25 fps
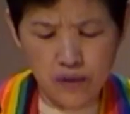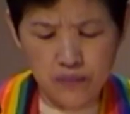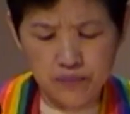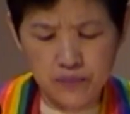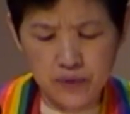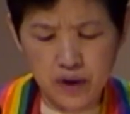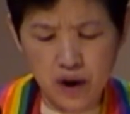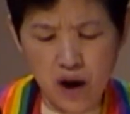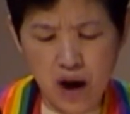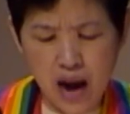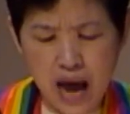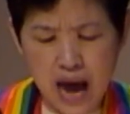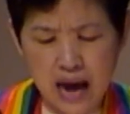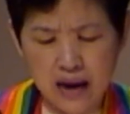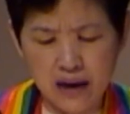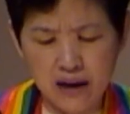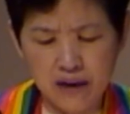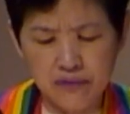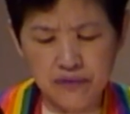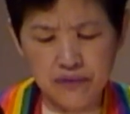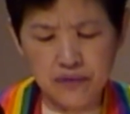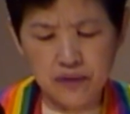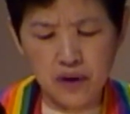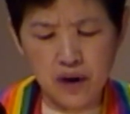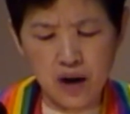a lot
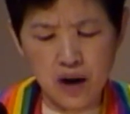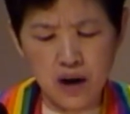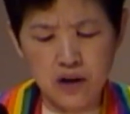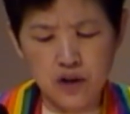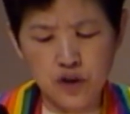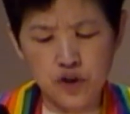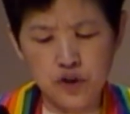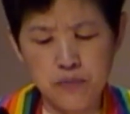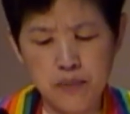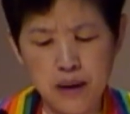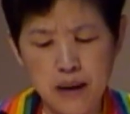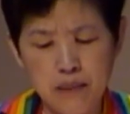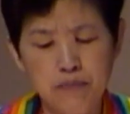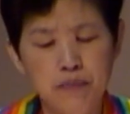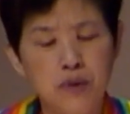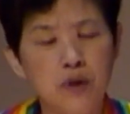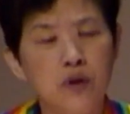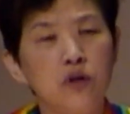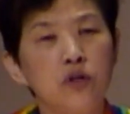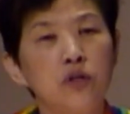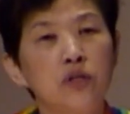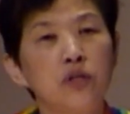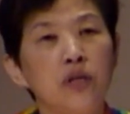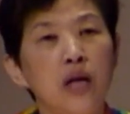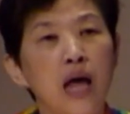of clergy
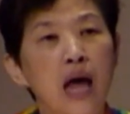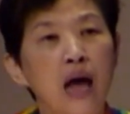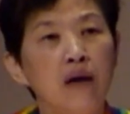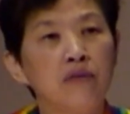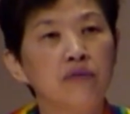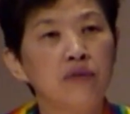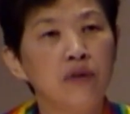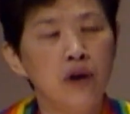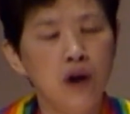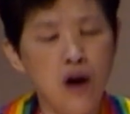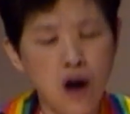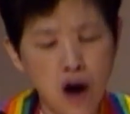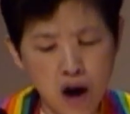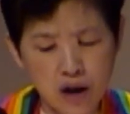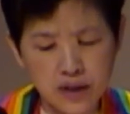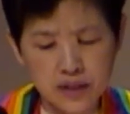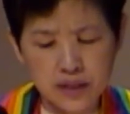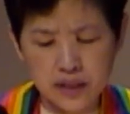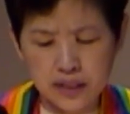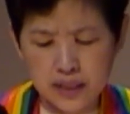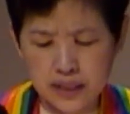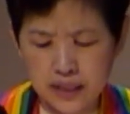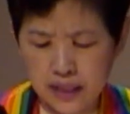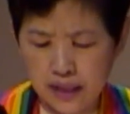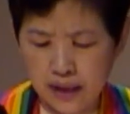members have
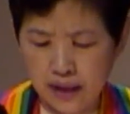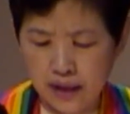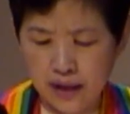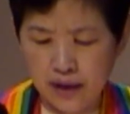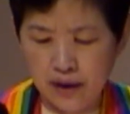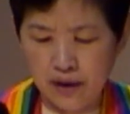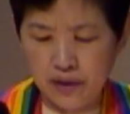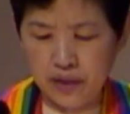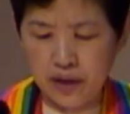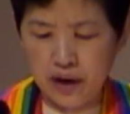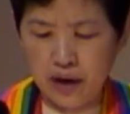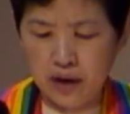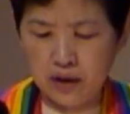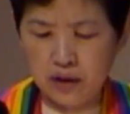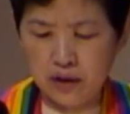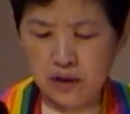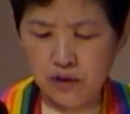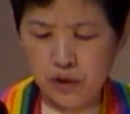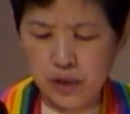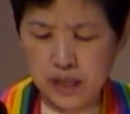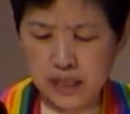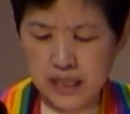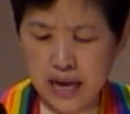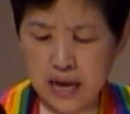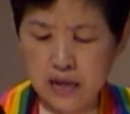lost their
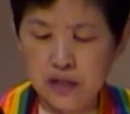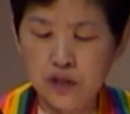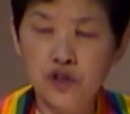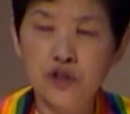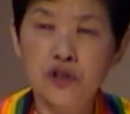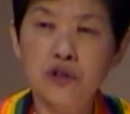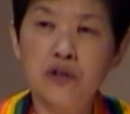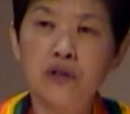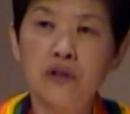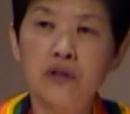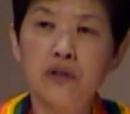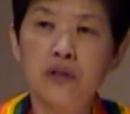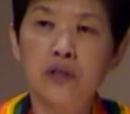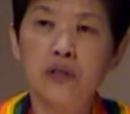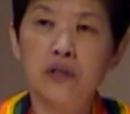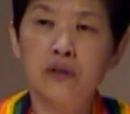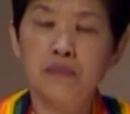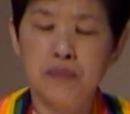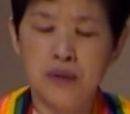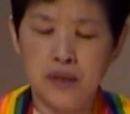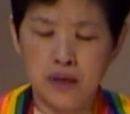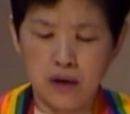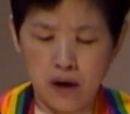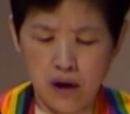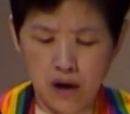credentials
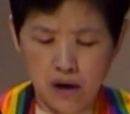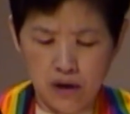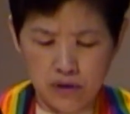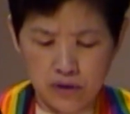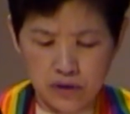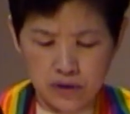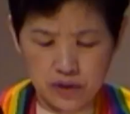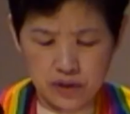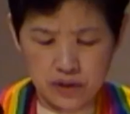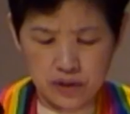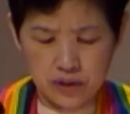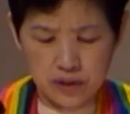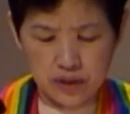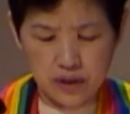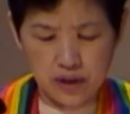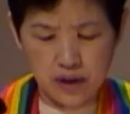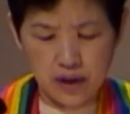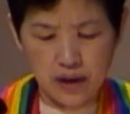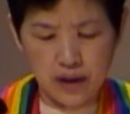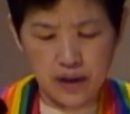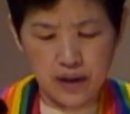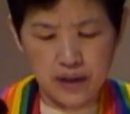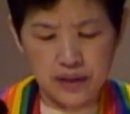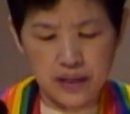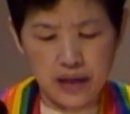because
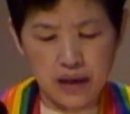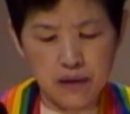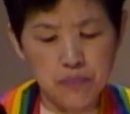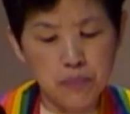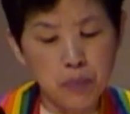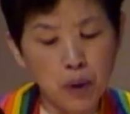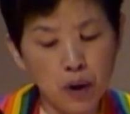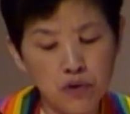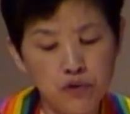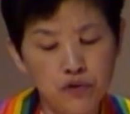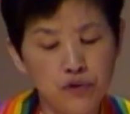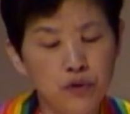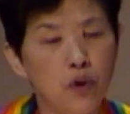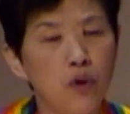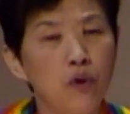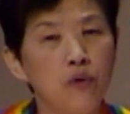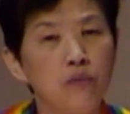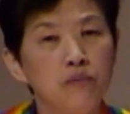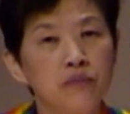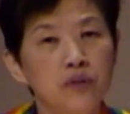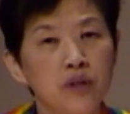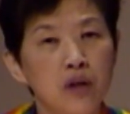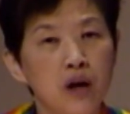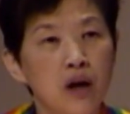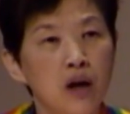they
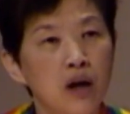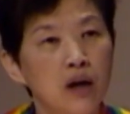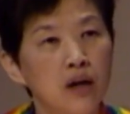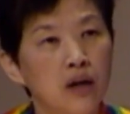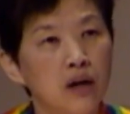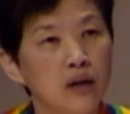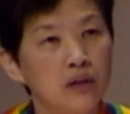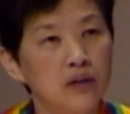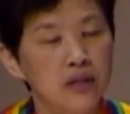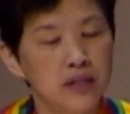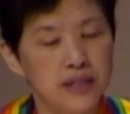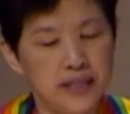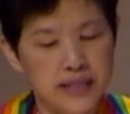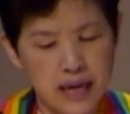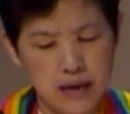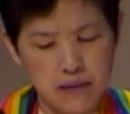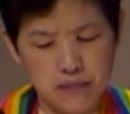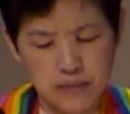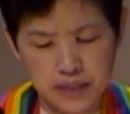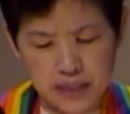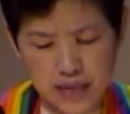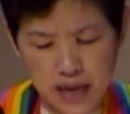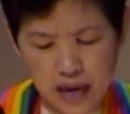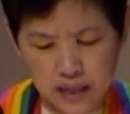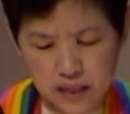performed the same
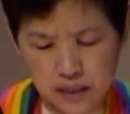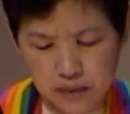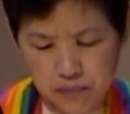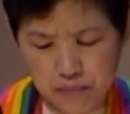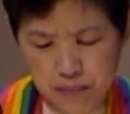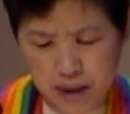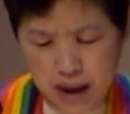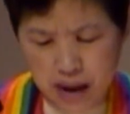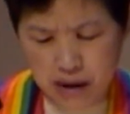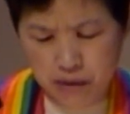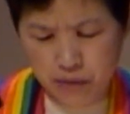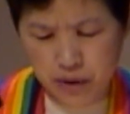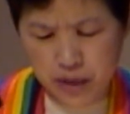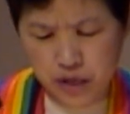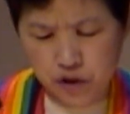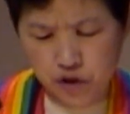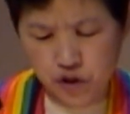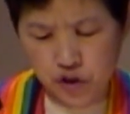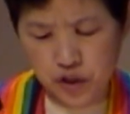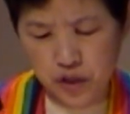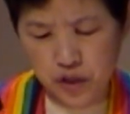sex marriage